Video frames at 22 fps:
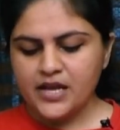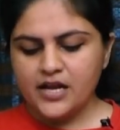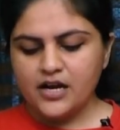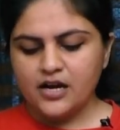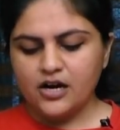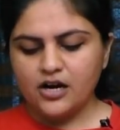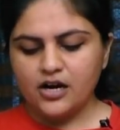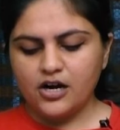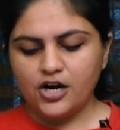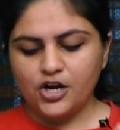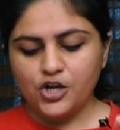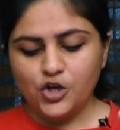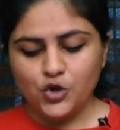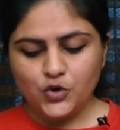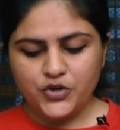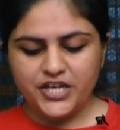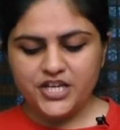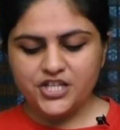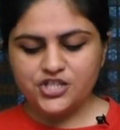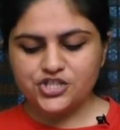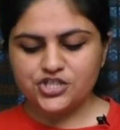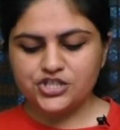
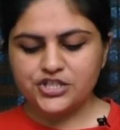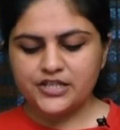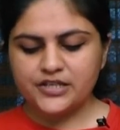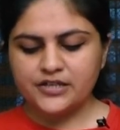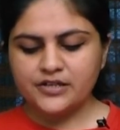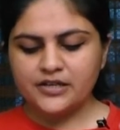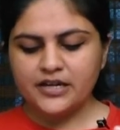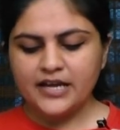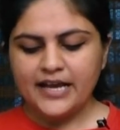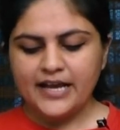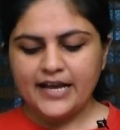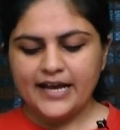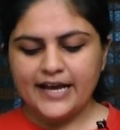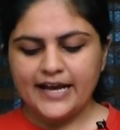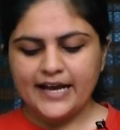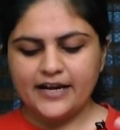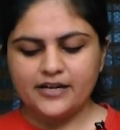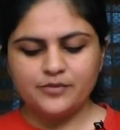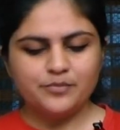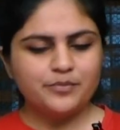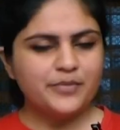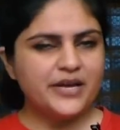Location
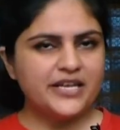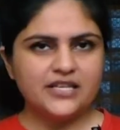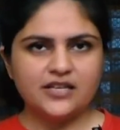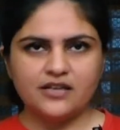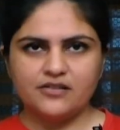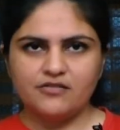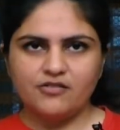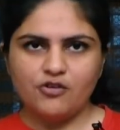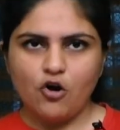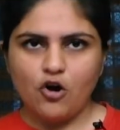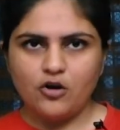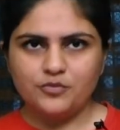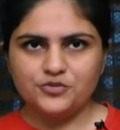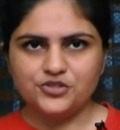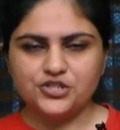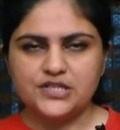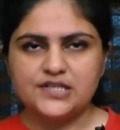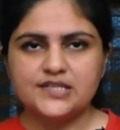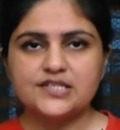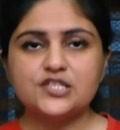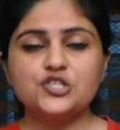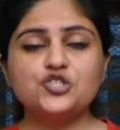and many other
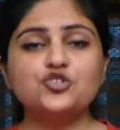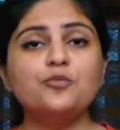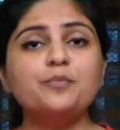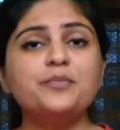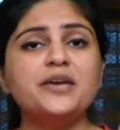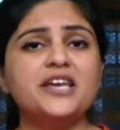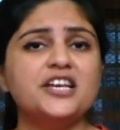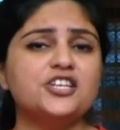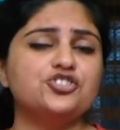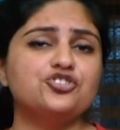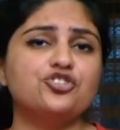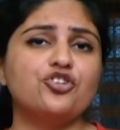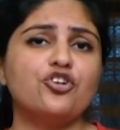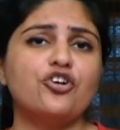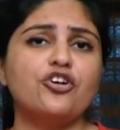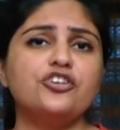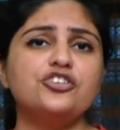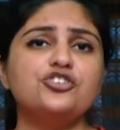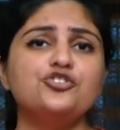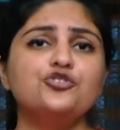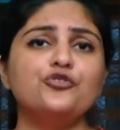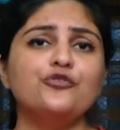options. So make sure
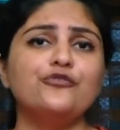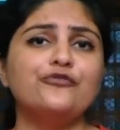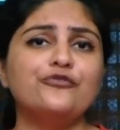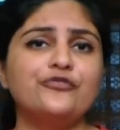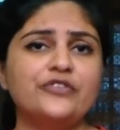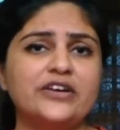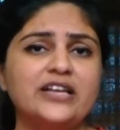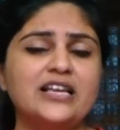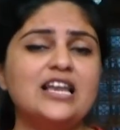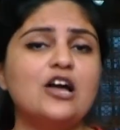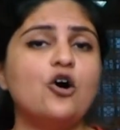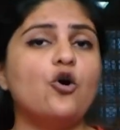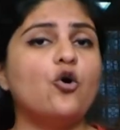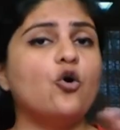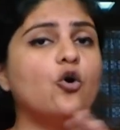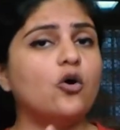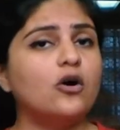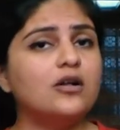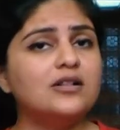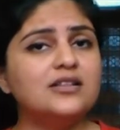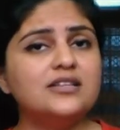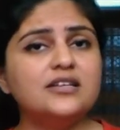you fill
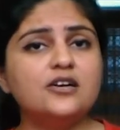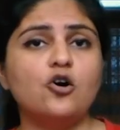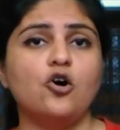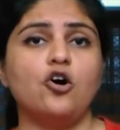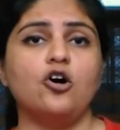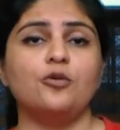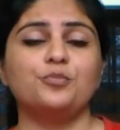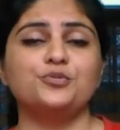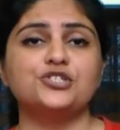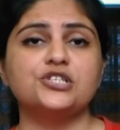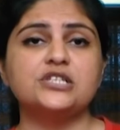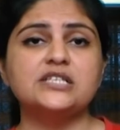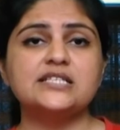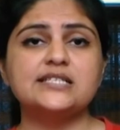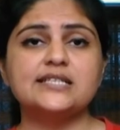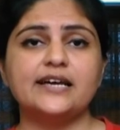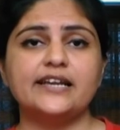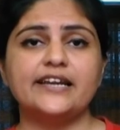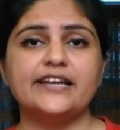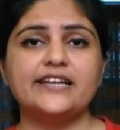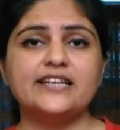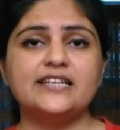all the options
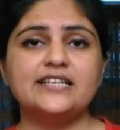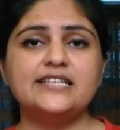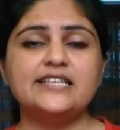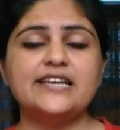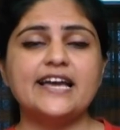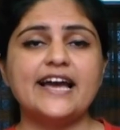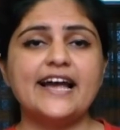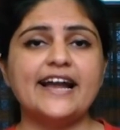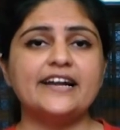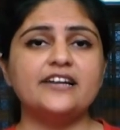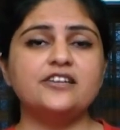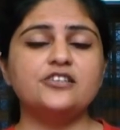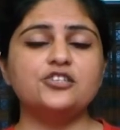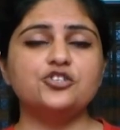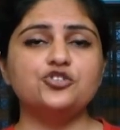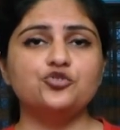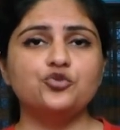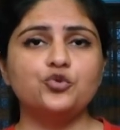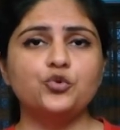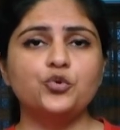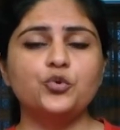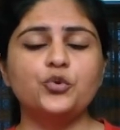correctly and
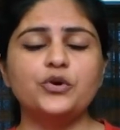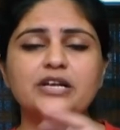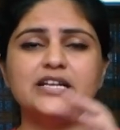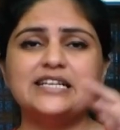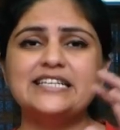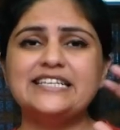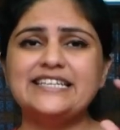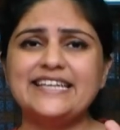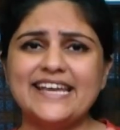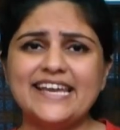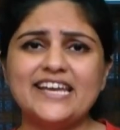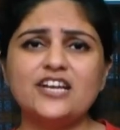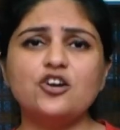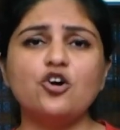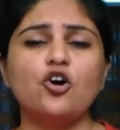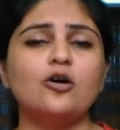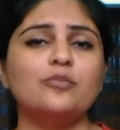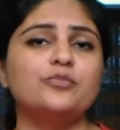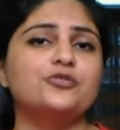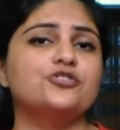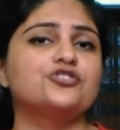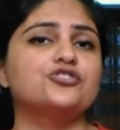you take
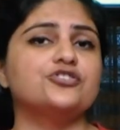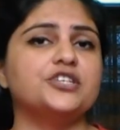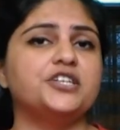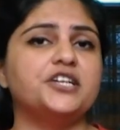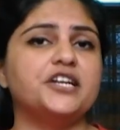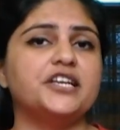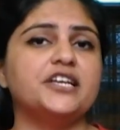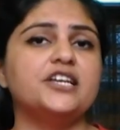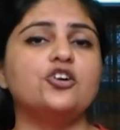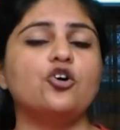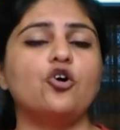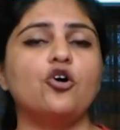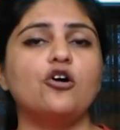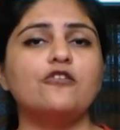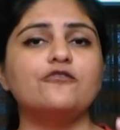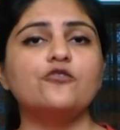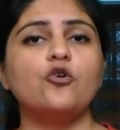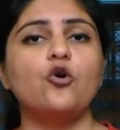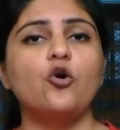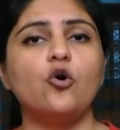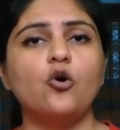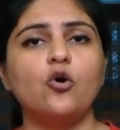opportunity of
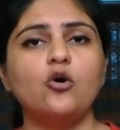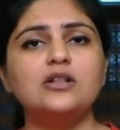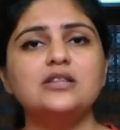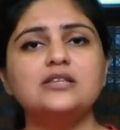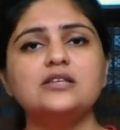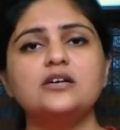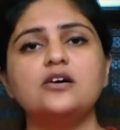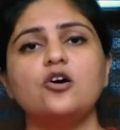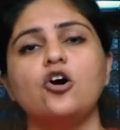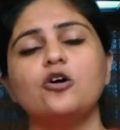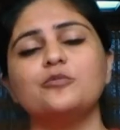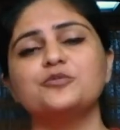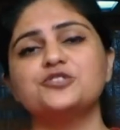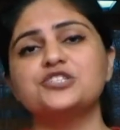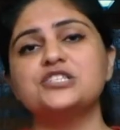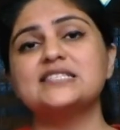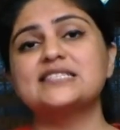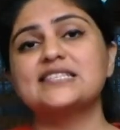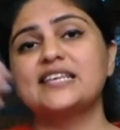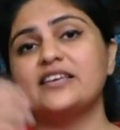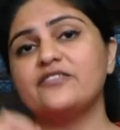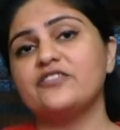all the
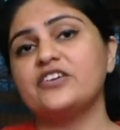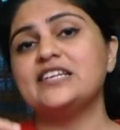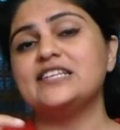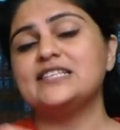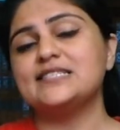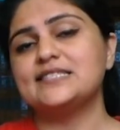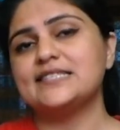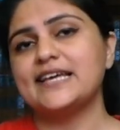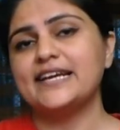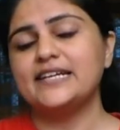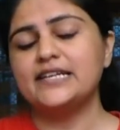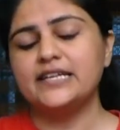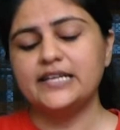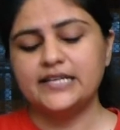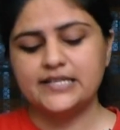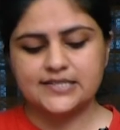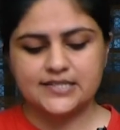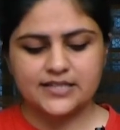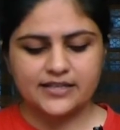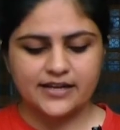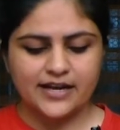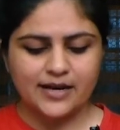options given inside
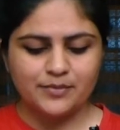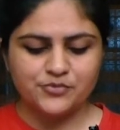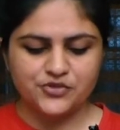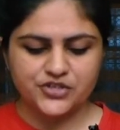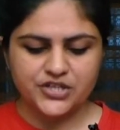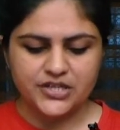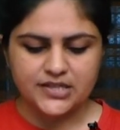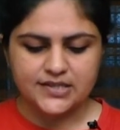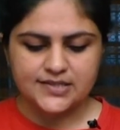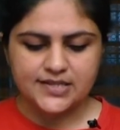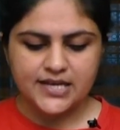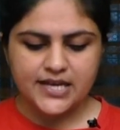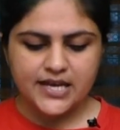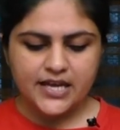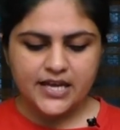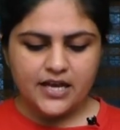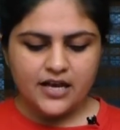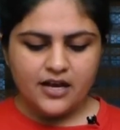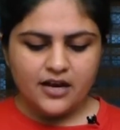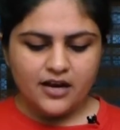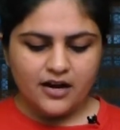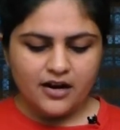Instagram Reels.
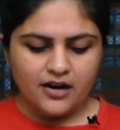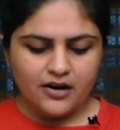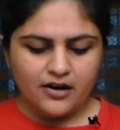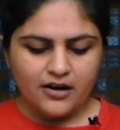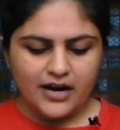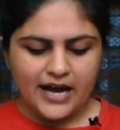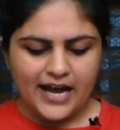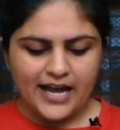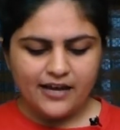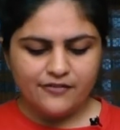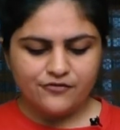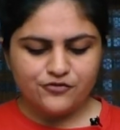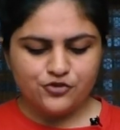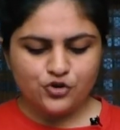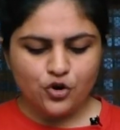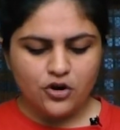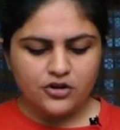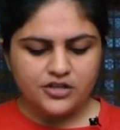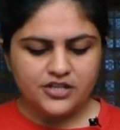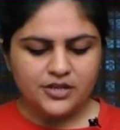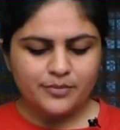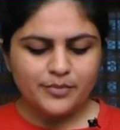I have
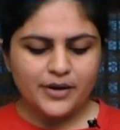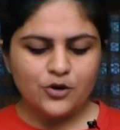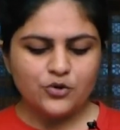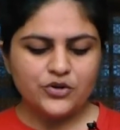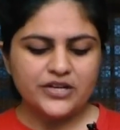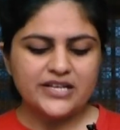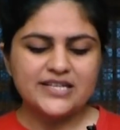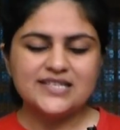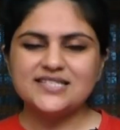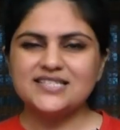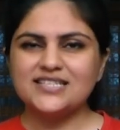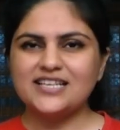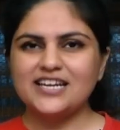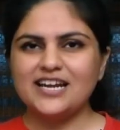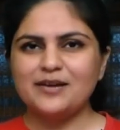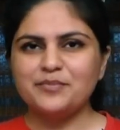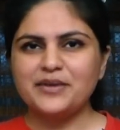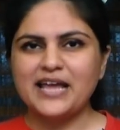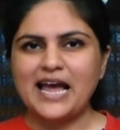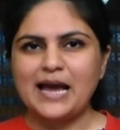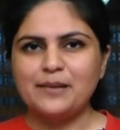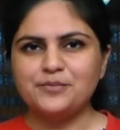talked about
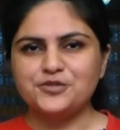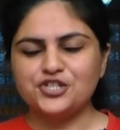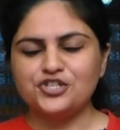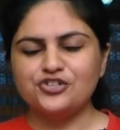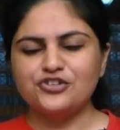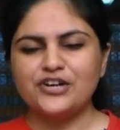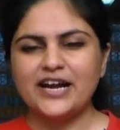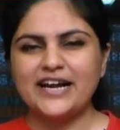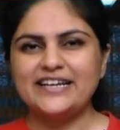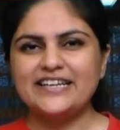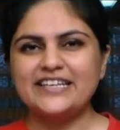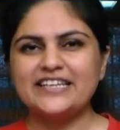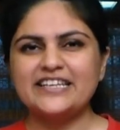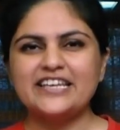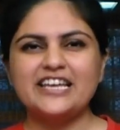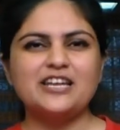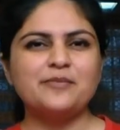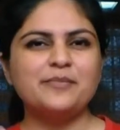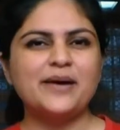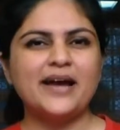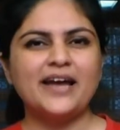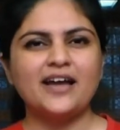Instagram caption writing
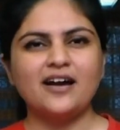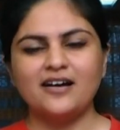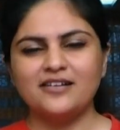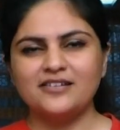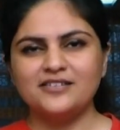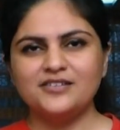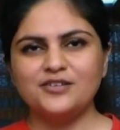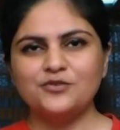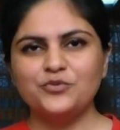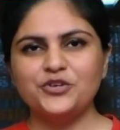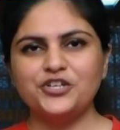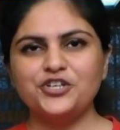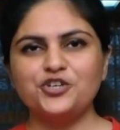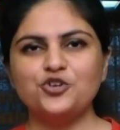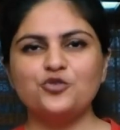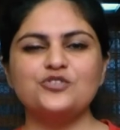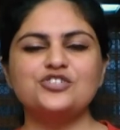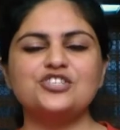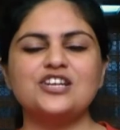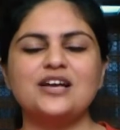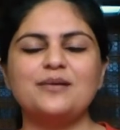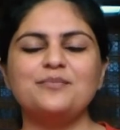in my another video,
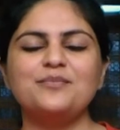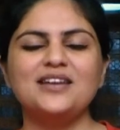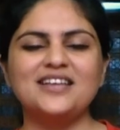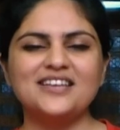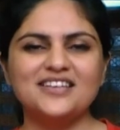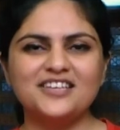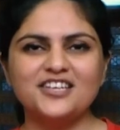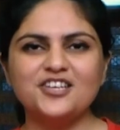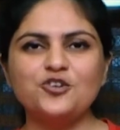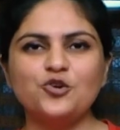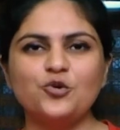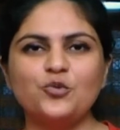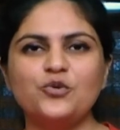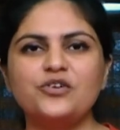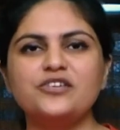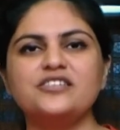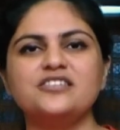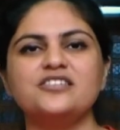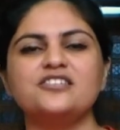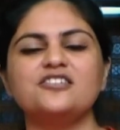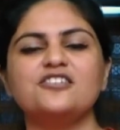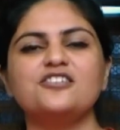which I am linking over
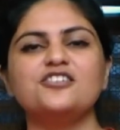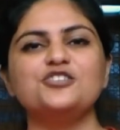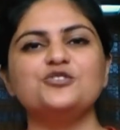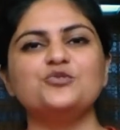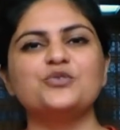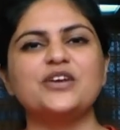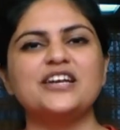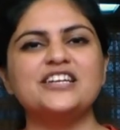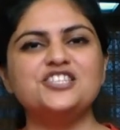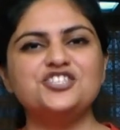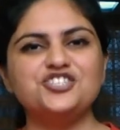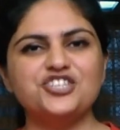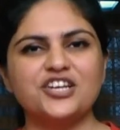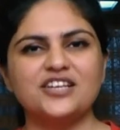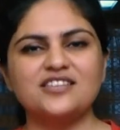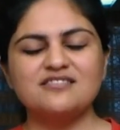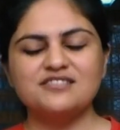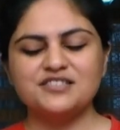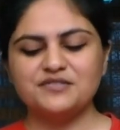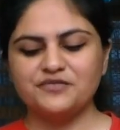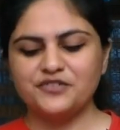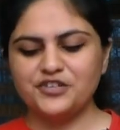here. You can check
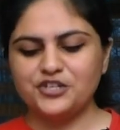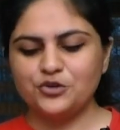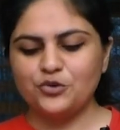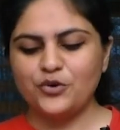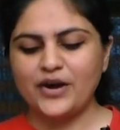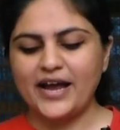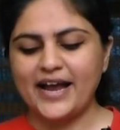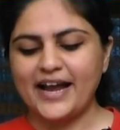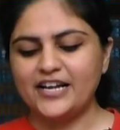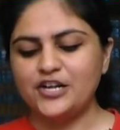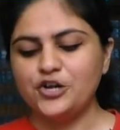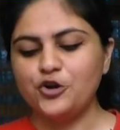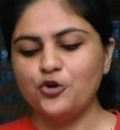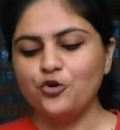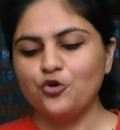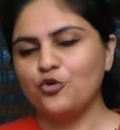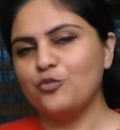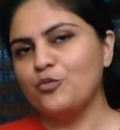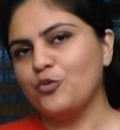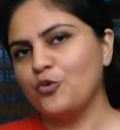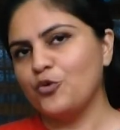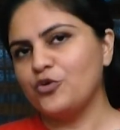this video and
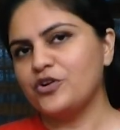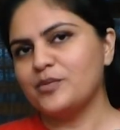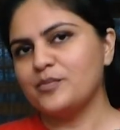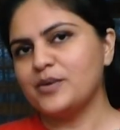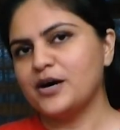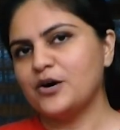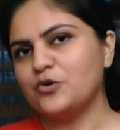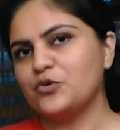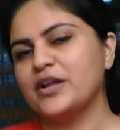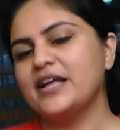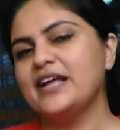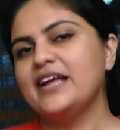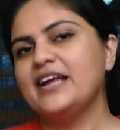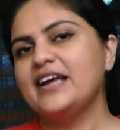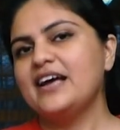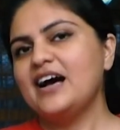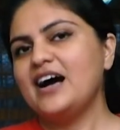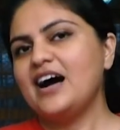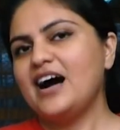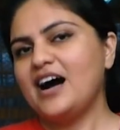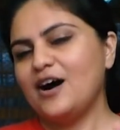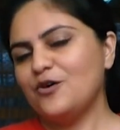know more about
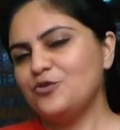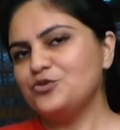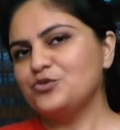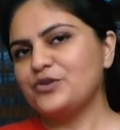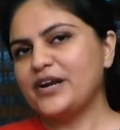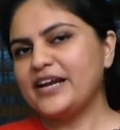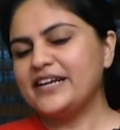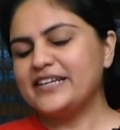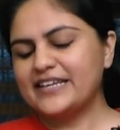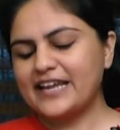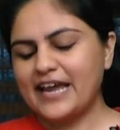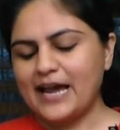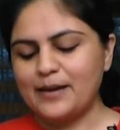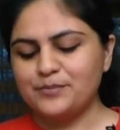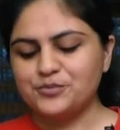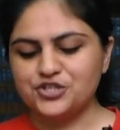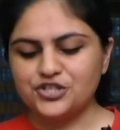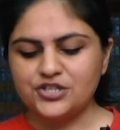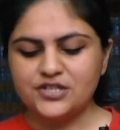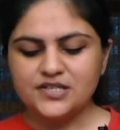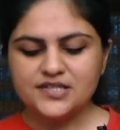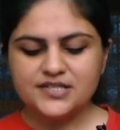how to write
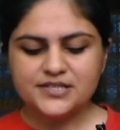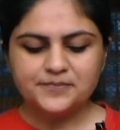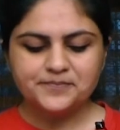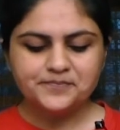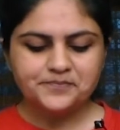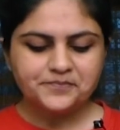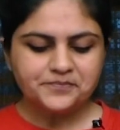captions.